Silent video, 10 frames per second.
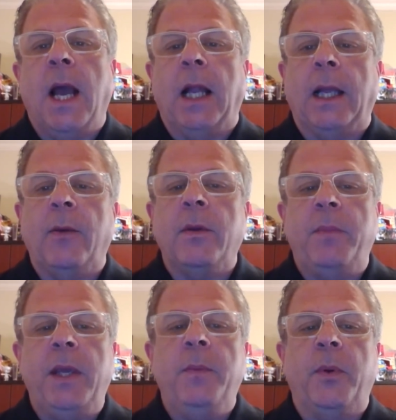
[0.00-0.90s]

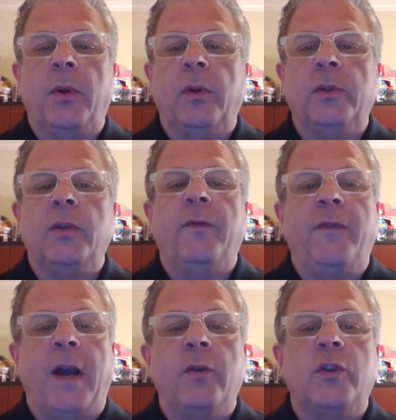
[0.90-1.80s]
allowing people to
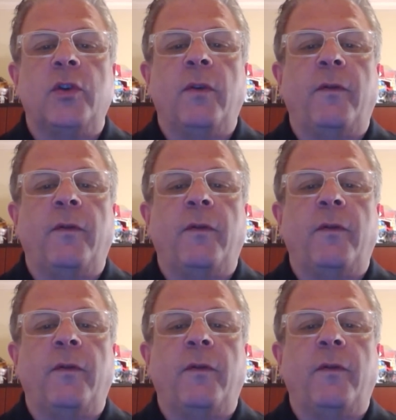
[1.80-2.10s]
vouch